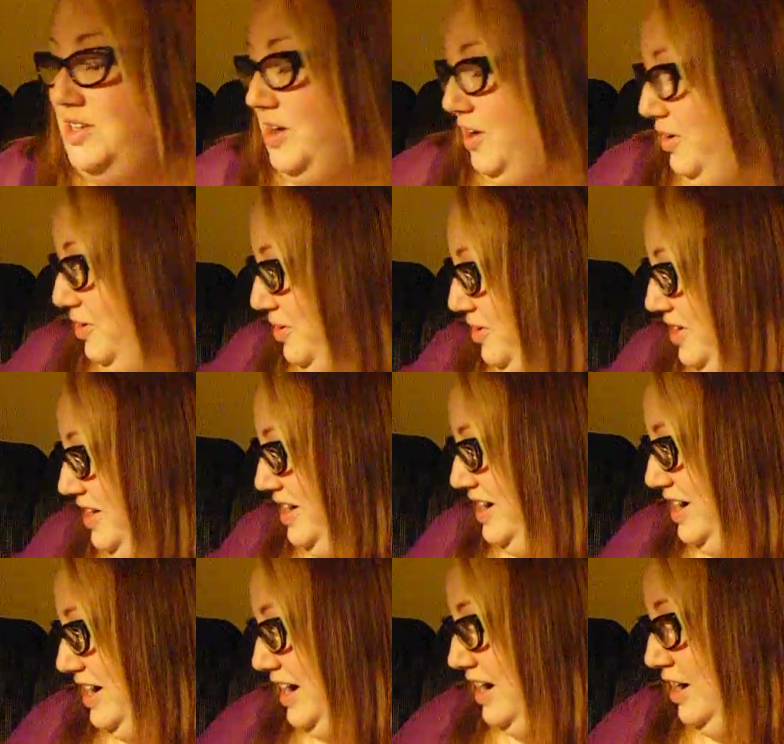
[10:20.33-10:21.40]
So
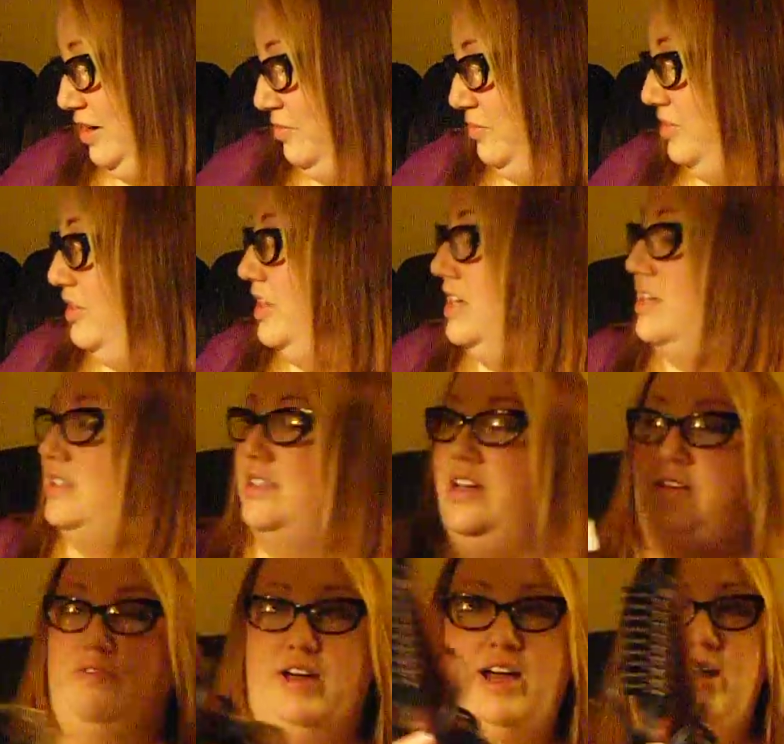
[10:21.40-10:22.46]
this
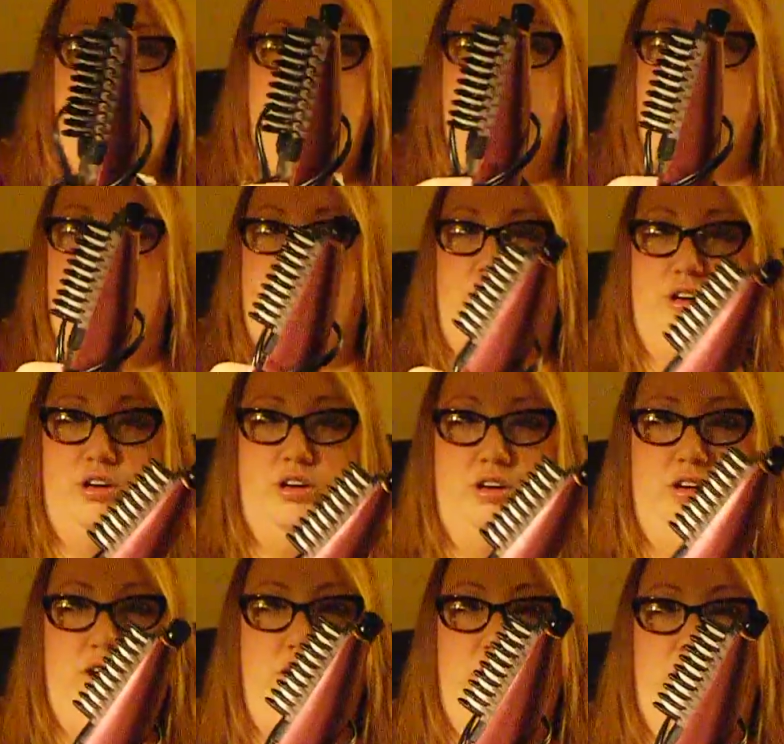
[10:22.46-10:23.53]
I've had for,